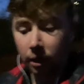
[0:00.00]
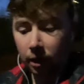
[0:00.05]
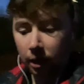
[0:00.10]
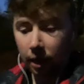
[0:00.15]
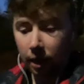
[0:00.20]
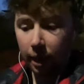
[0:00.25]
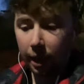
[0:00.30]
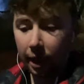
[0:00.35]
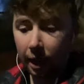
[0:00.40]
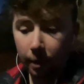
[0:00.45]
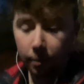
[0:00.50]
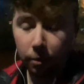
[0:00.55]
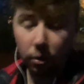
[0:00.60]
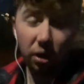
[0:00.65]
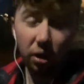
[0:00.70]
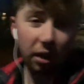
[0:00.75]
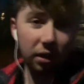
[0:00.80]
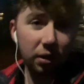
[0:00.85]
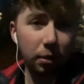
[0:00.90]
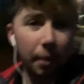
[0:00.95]

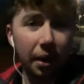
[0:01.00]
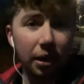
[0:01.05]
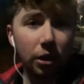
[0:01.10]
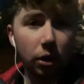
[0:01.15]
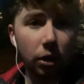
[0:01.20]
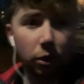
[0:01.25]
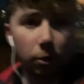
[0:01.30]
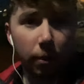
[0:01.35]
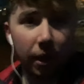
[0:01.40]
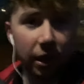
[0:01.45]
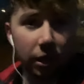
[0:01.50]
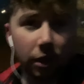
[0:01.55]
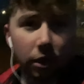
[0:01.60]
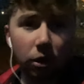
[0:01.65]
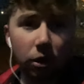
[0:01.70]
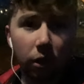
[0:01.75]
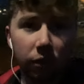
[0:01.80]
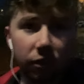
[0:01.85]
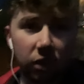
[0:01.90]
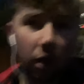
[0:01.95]
Depending on the weather,
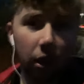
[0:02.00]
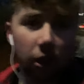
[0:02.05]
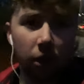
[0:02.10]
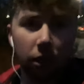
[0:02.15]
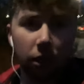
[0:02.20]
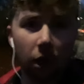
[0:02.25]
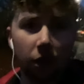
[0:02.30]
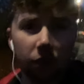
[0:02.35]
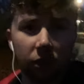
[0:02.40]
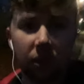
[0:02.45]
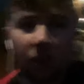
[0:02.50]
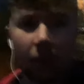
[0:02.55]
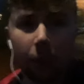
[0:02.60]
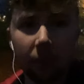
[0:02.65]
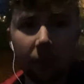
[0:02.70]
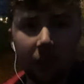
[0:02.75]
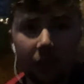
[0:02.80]
obviously understandably it